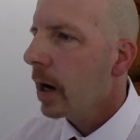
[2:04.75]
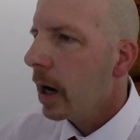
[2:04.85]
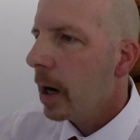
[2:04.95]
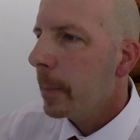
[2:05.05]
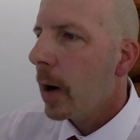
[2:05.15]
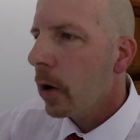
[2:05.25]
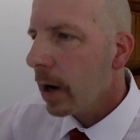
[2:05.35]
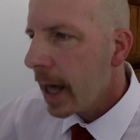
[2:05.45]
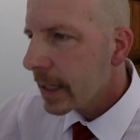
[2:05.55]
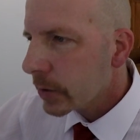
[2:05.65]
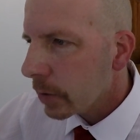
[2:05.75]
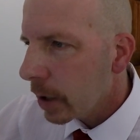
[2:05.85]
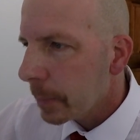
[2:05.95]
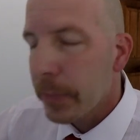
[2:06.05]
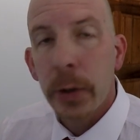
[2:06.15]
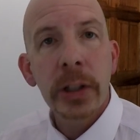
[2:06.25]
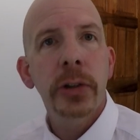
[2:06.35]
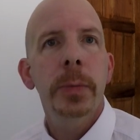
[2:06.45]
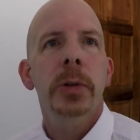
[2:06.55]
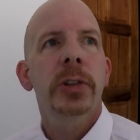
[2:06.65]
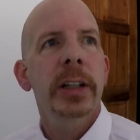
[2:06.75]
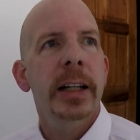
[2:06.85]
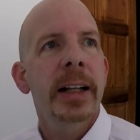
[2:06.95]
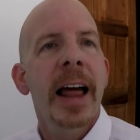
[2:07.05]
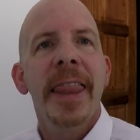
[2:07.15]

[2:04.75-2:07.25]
Our likes are up 32%.